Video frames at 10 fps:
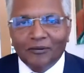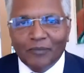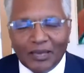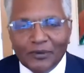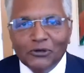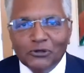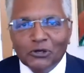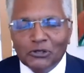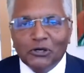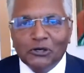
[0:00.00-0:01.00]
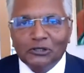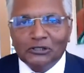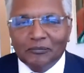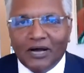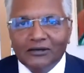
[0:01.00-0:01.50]
Maybe you don't know a lot
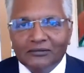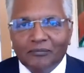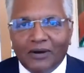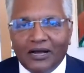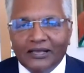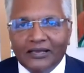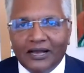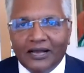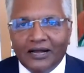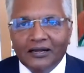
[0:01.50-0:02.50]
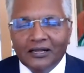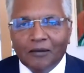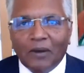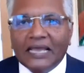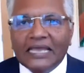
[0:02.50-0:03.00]
about my uh,
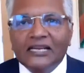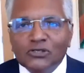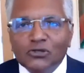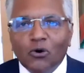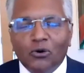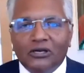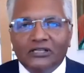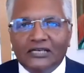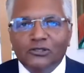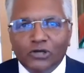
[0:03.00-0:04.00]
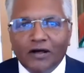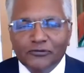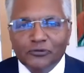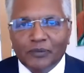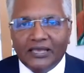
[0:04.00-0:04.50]
my inner soul that
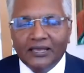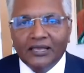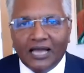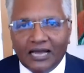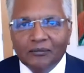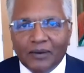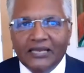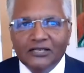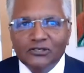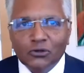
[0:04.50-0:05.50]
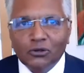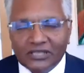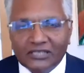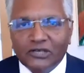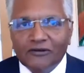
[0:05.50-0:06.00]
drives me, and my inner soul
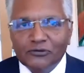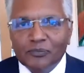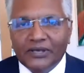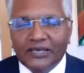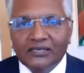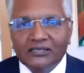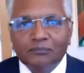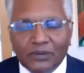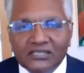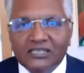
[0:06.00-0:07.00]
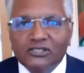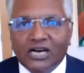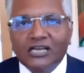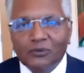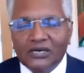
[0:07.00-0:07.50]
that drives me is peace and
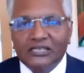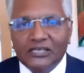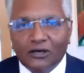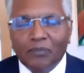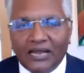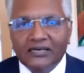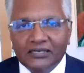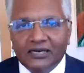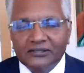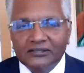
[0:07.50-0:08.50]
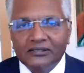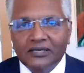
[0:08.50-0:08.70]
tranquility on planet Earth.